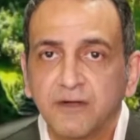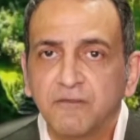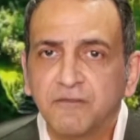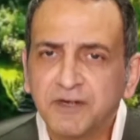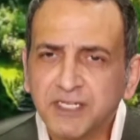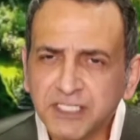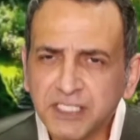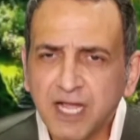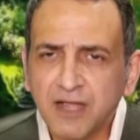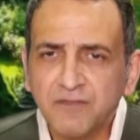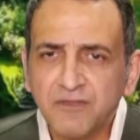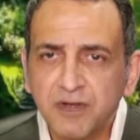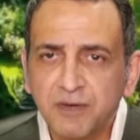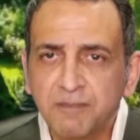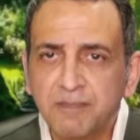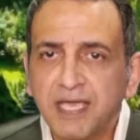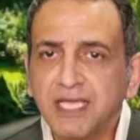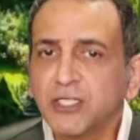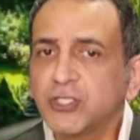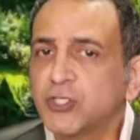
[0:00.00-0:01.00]
First, I will
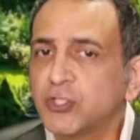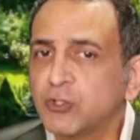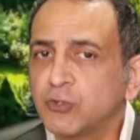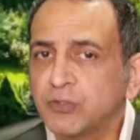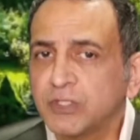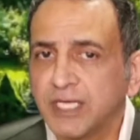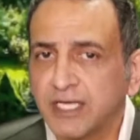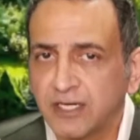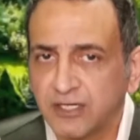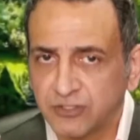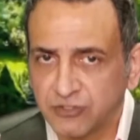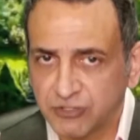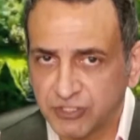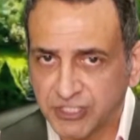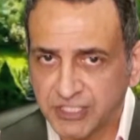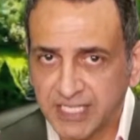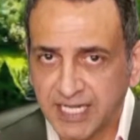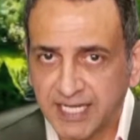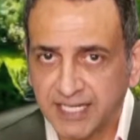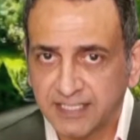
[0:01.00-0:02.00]
make sure they
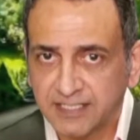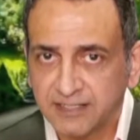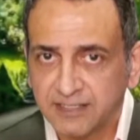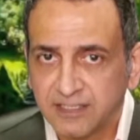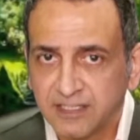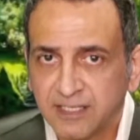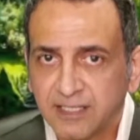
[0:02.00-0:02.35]
understand